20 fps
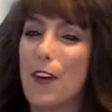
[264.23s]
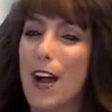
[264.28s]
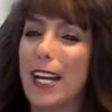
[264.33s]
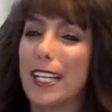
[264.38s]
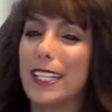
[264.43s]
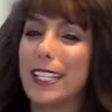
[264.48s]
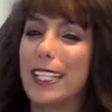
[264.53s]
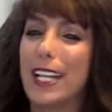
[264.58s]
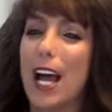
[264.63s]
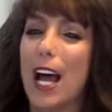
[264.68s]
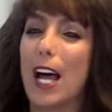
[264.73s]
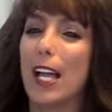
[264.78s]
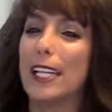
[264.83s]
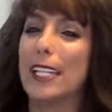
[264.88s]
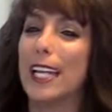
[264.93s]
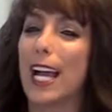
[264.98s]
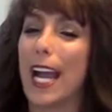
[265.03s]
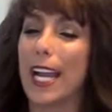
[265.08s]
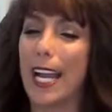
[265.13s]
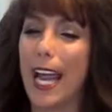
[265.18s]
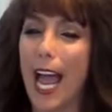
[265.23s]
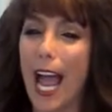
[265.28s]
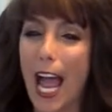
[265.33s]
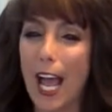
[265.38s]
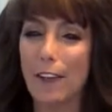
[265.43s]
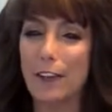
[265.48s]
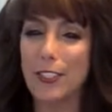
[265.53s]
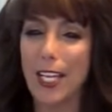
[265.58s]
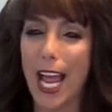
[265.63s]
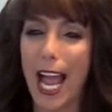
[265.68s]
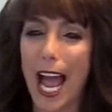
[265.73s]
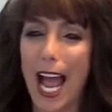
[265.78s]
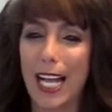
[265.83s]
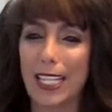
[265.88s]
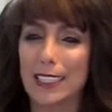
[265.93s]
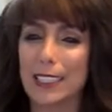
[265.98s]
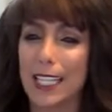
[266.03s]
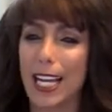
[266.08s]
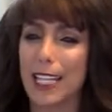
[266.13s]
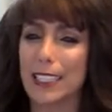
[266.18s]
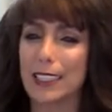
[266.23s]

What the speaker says: Finally, Holly, I have to ask,